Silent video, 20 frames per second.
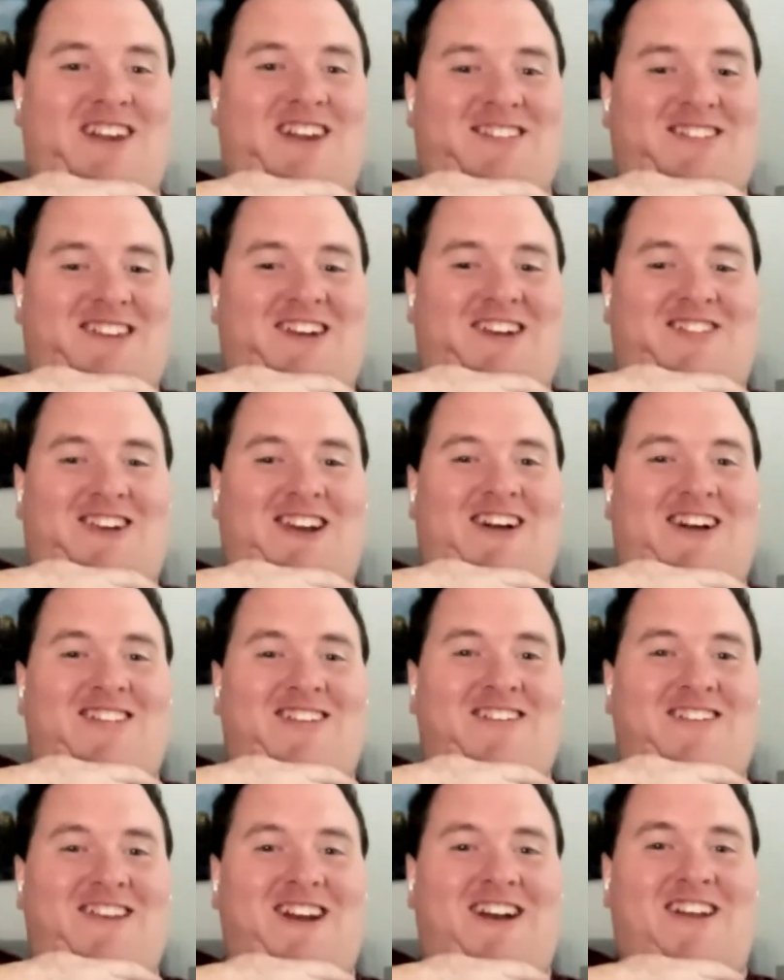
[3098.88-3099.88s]
Big Sam
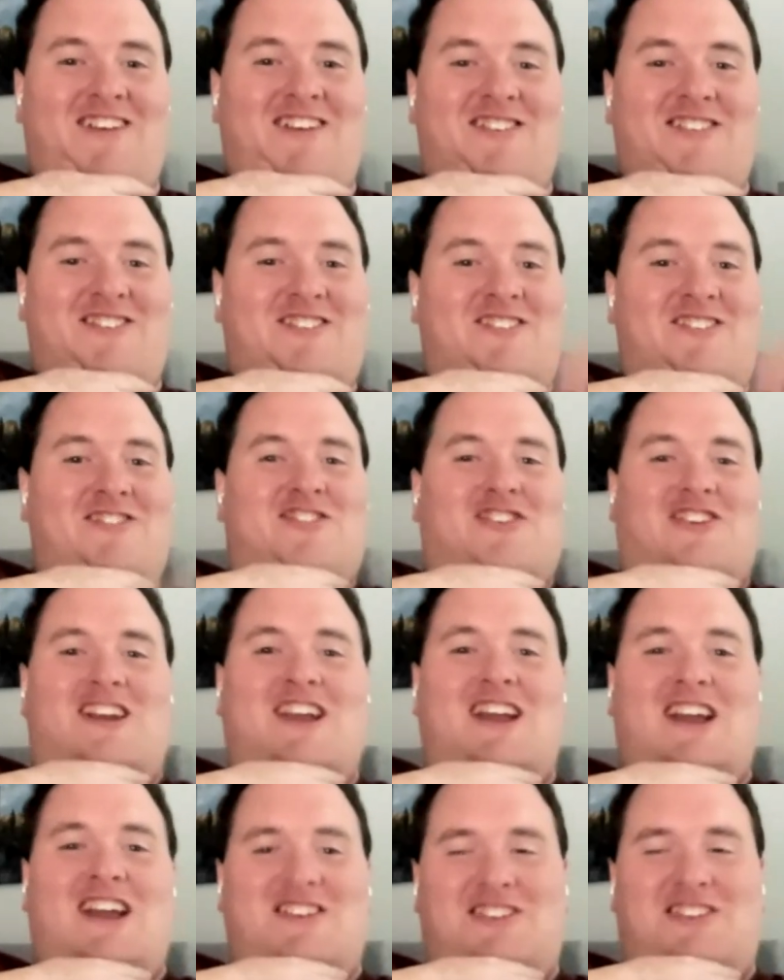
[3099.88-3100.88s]
Allardyce,
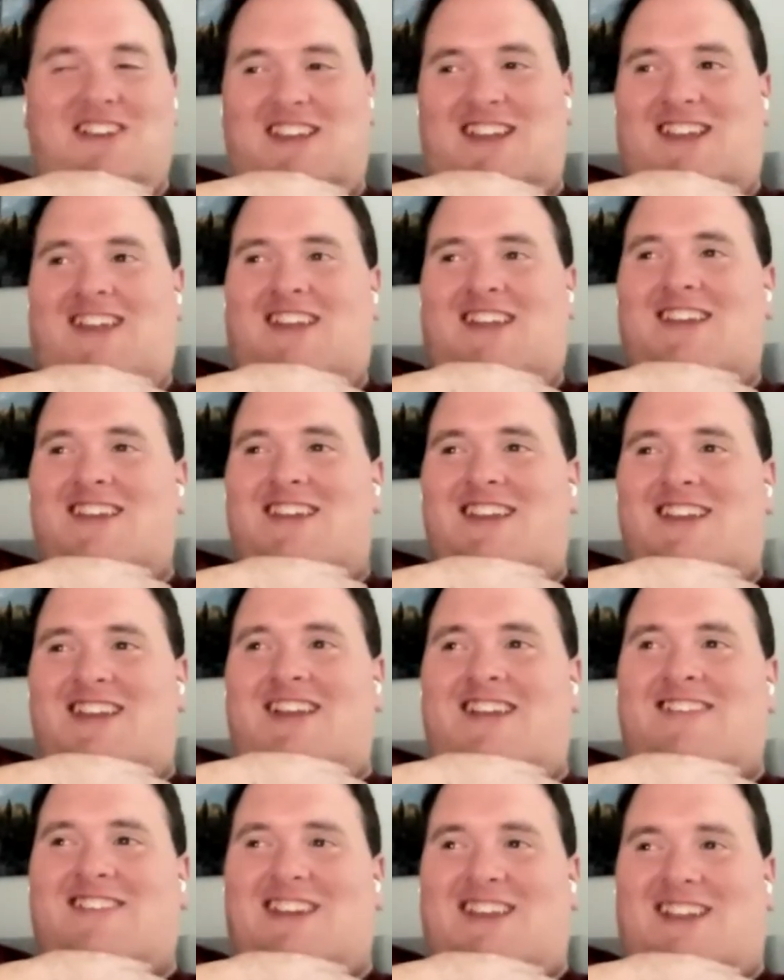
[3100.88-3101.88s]
free agent.
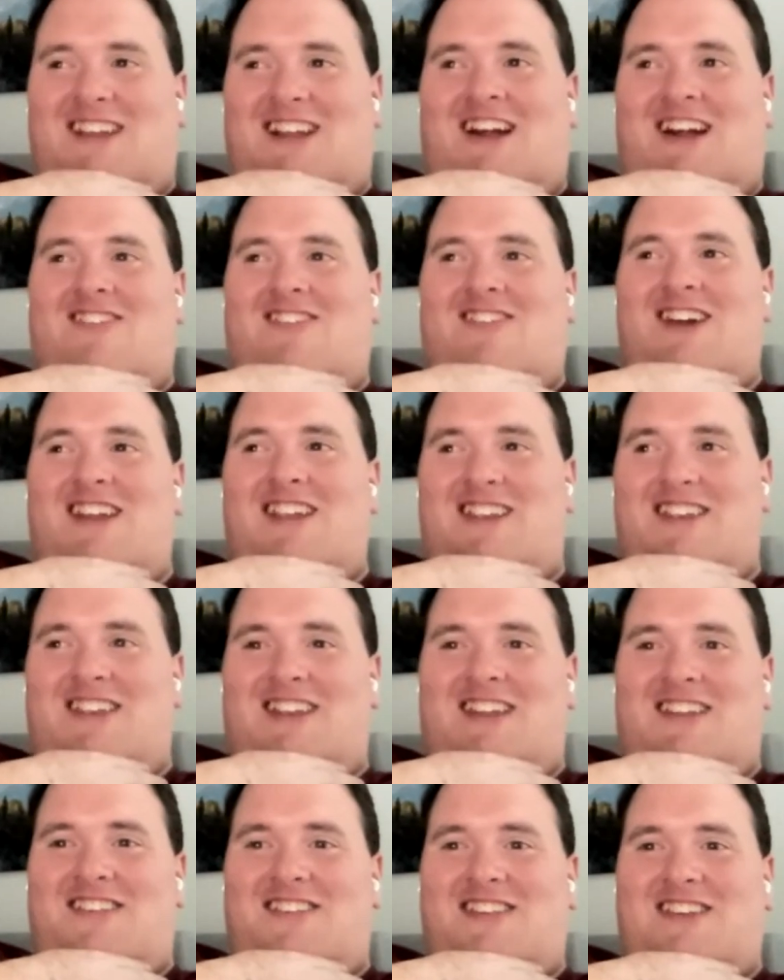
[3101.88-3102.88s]
He's going to come in
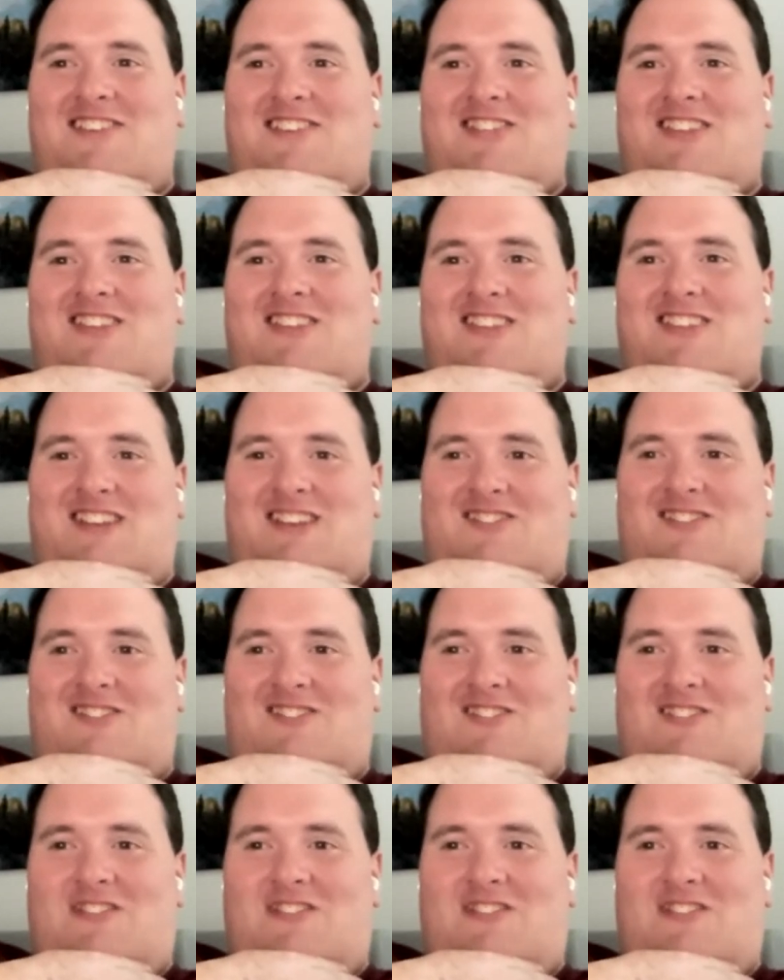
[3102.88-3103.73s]
and save this team.